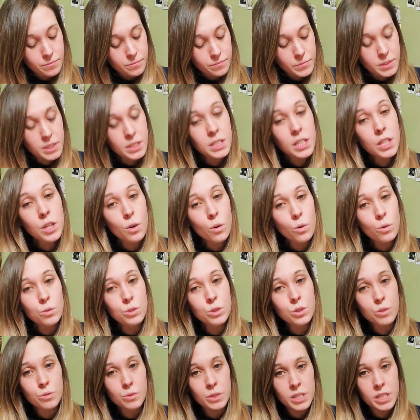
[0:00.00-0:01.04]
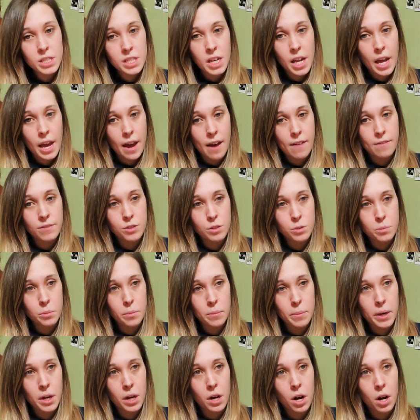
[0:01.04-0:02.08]
I think the only reason I have super
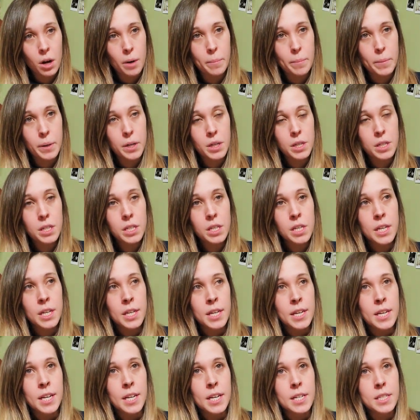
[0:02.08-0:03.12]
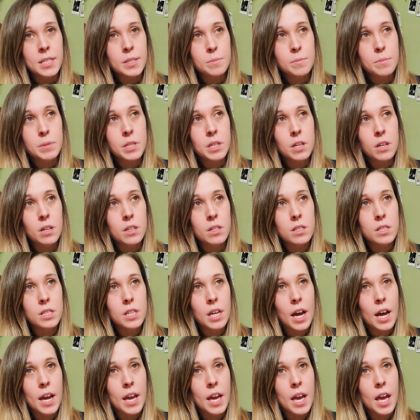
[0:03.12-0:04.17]
bad heartburn is because
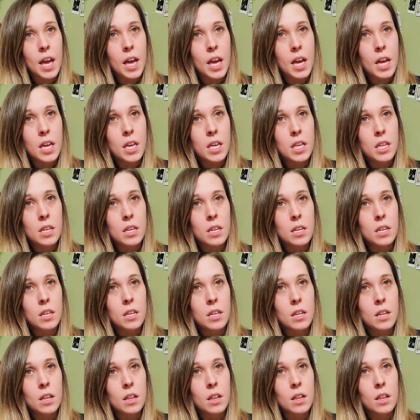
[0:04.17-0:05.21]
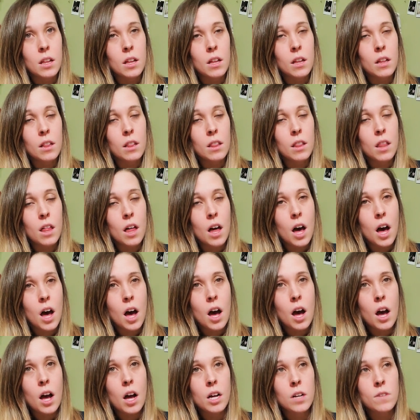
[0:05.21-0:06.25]
I ate a
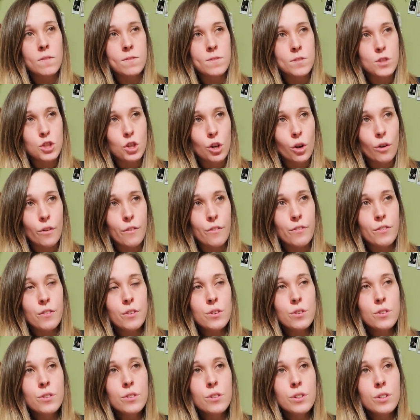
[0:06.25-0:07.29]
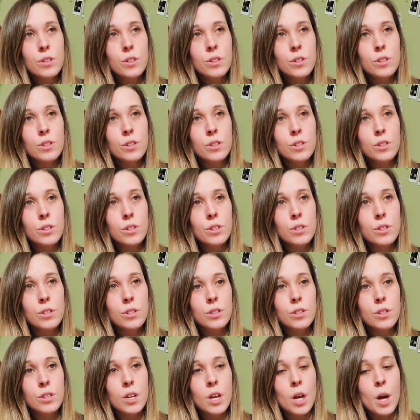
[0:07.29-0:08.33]
lot of junk food,
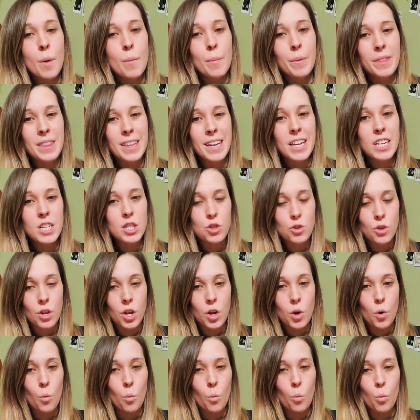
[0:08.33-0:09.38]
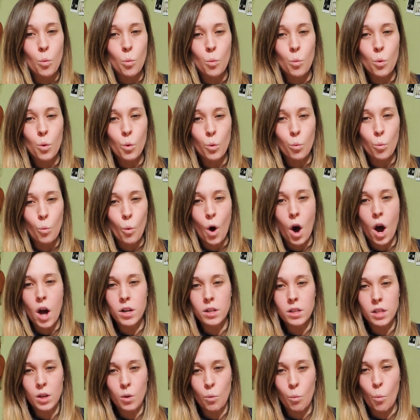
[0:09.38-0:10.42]
but then I drank
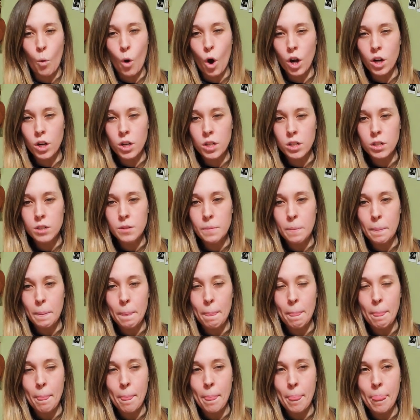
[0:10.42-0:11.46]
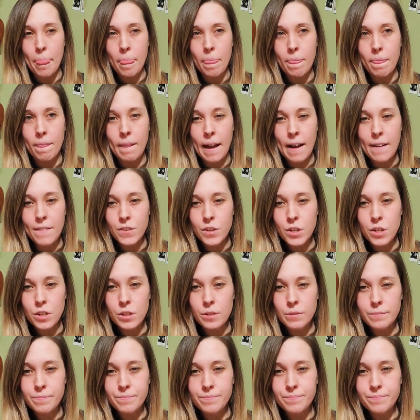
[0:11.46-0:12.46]
water after.